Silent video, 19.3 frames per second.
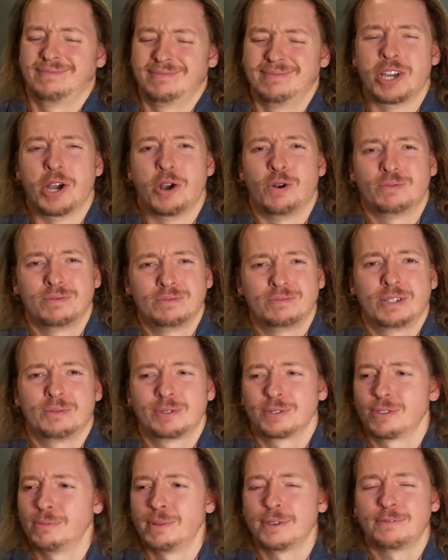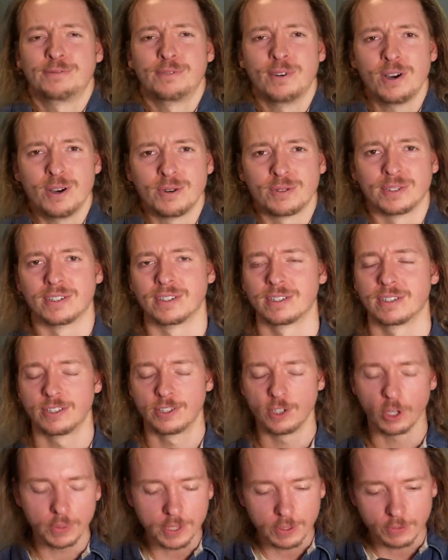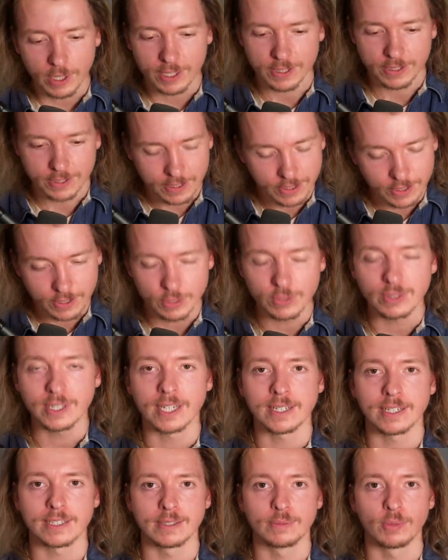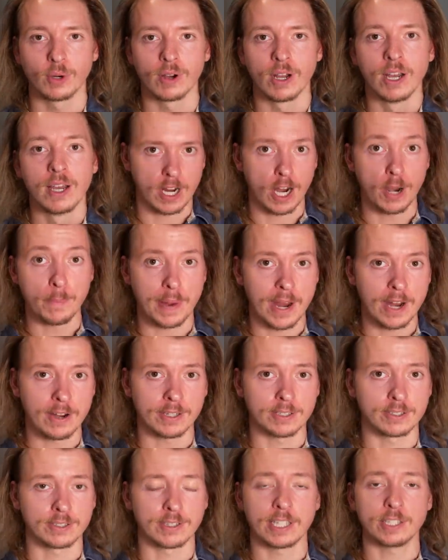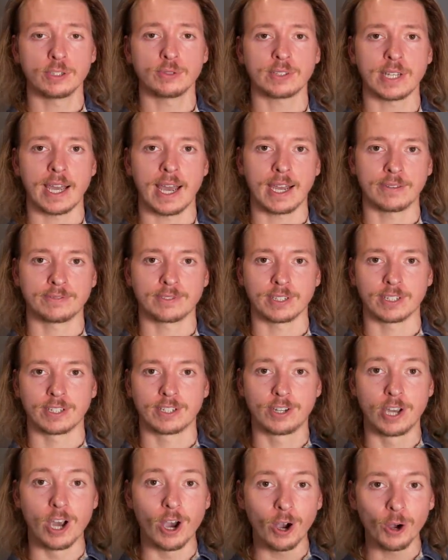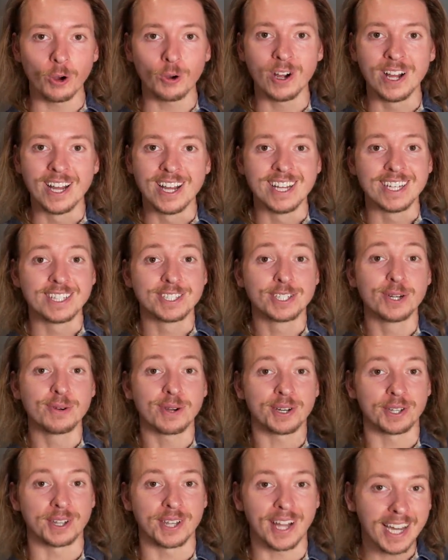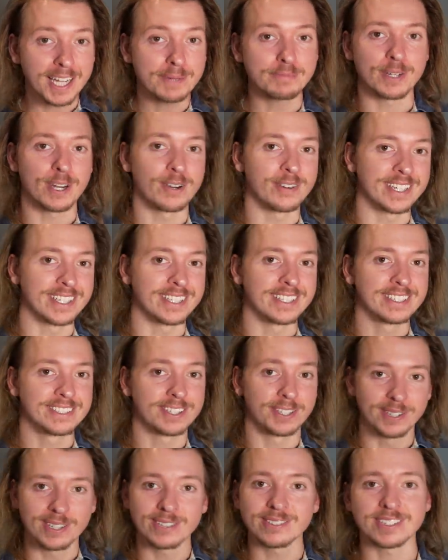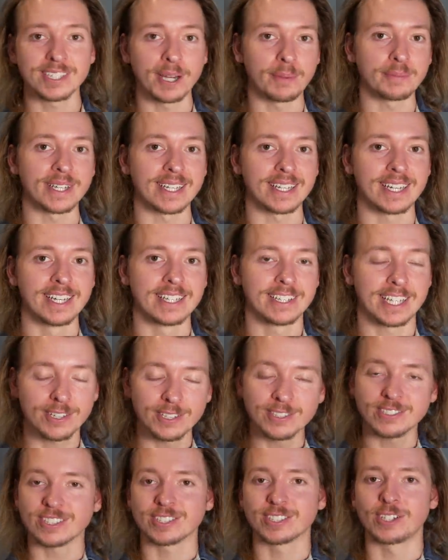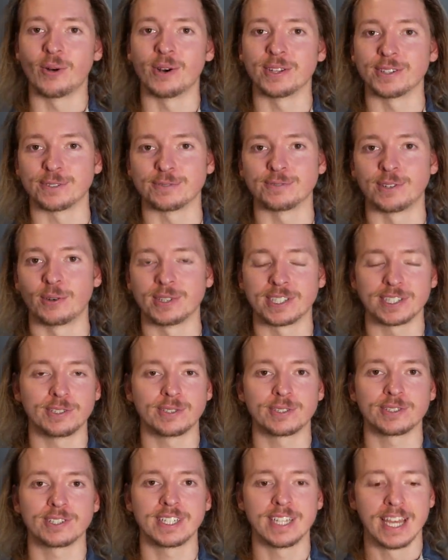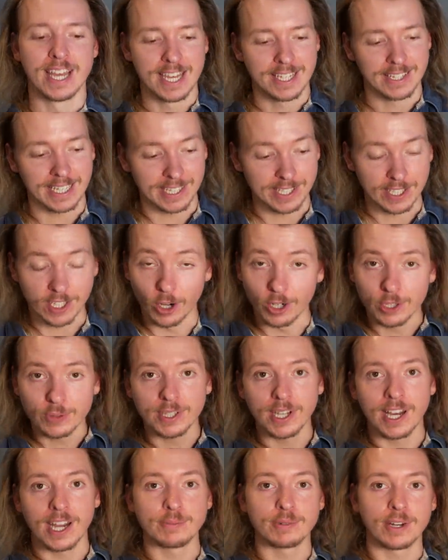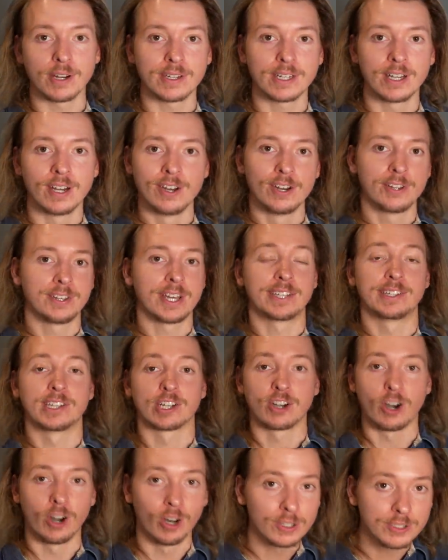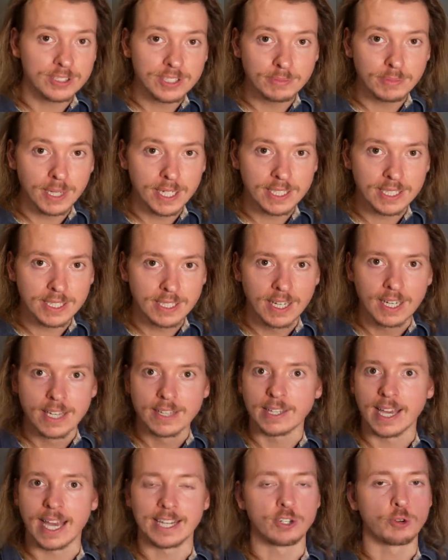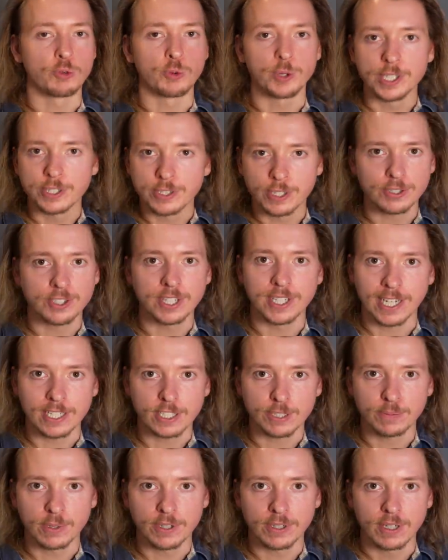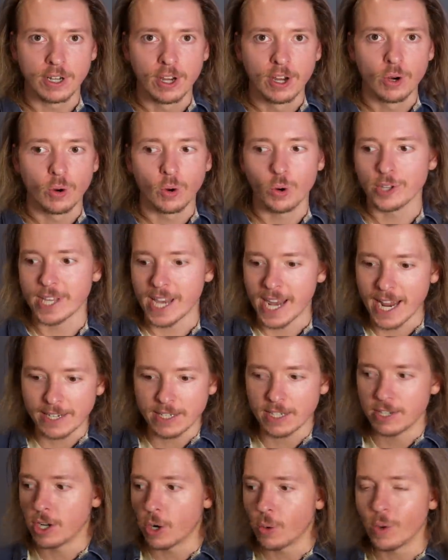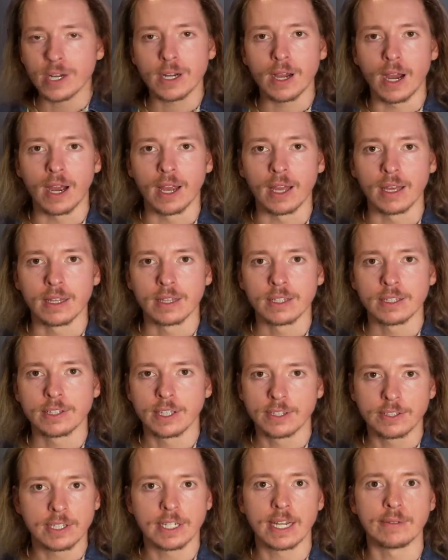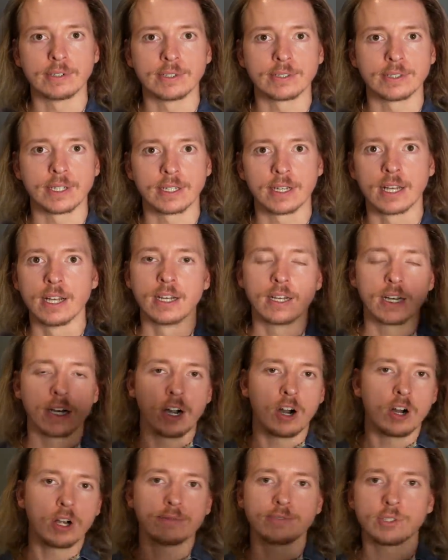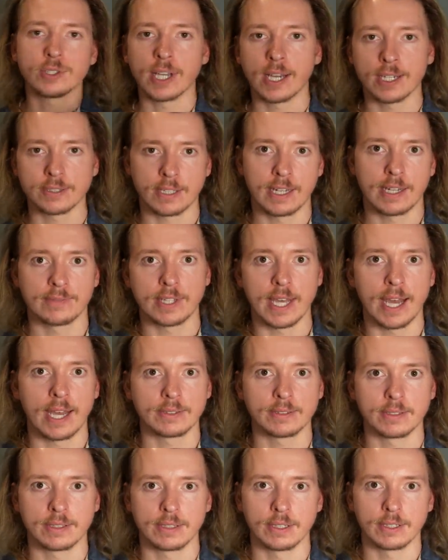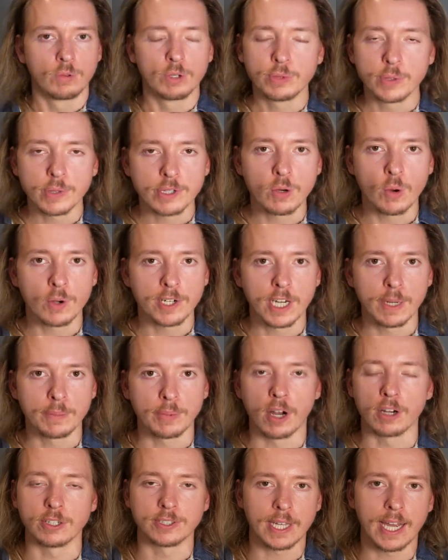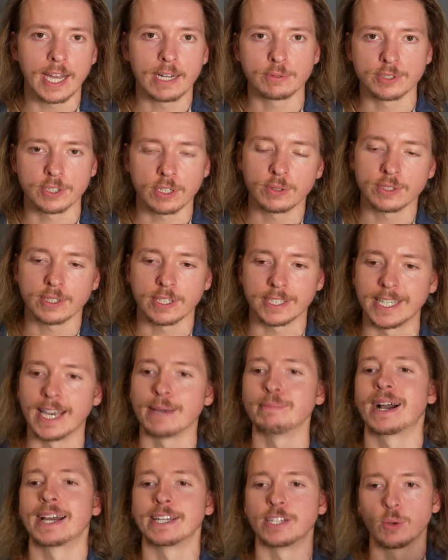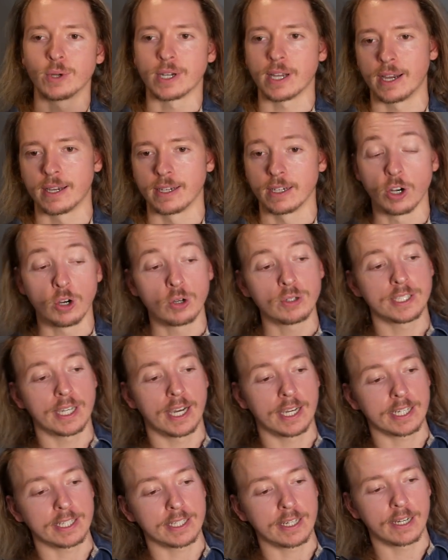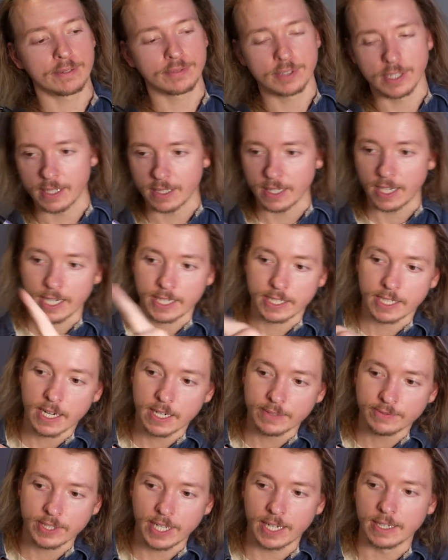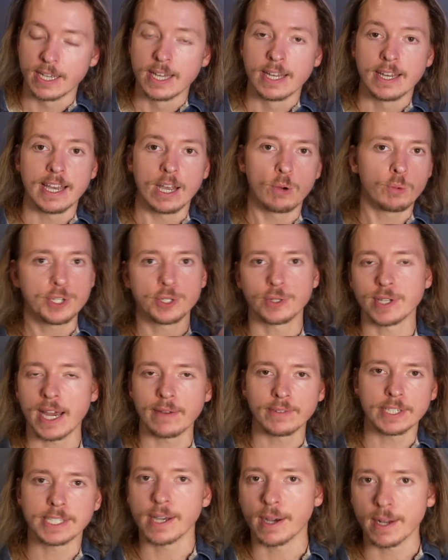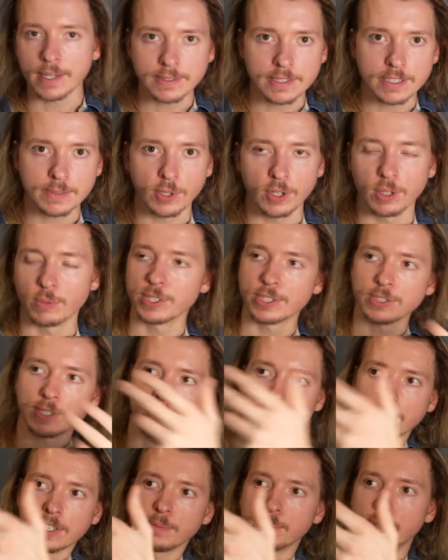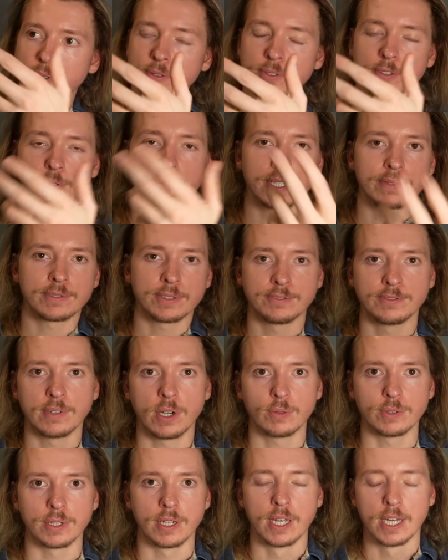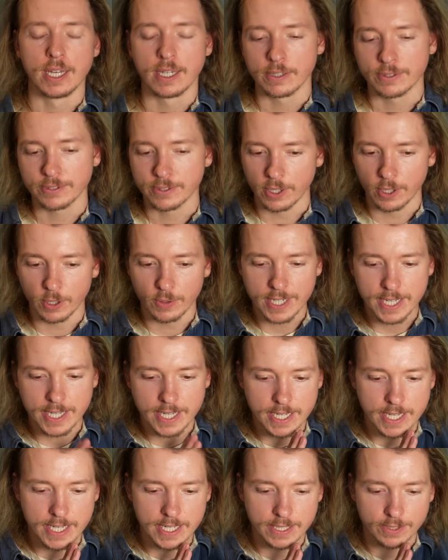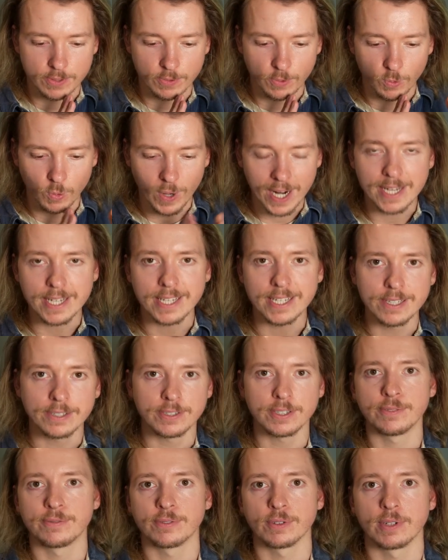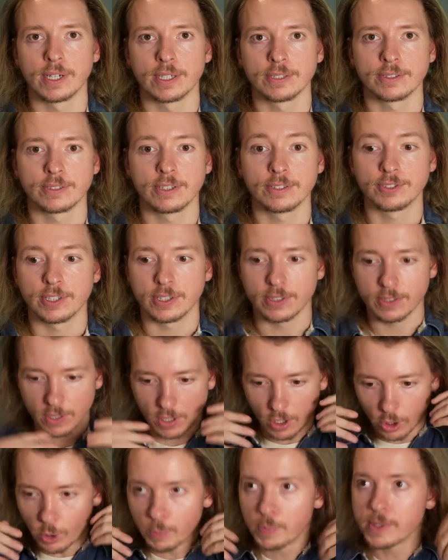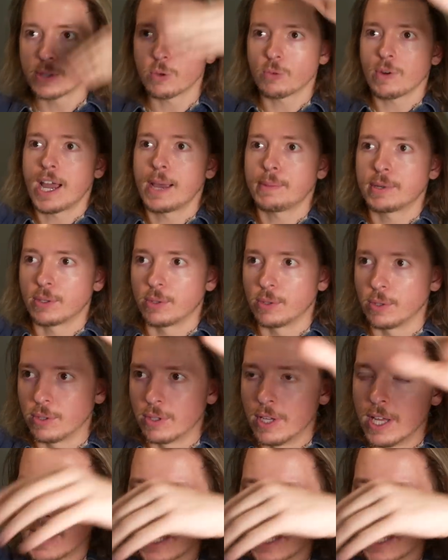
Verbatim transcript: no, I want to go on my phone. Nobody wants to do that anymore. Our parents, they used to have to go to a library to learn something. They couldn't just go on their phone and Google it. They had to go to a library, they had to call somebody, they had to research an expert, or they had to know a guy that did everything all of you guys that have dads here, when we were growing up, our dad was always like, Yep, I know a guy. Oh, yeah, I got a guy for that. I got a guy for that. And we don't have any guys anymore. We just have the computer, we have the phone. So it's way easy for us to just open the rabbit hole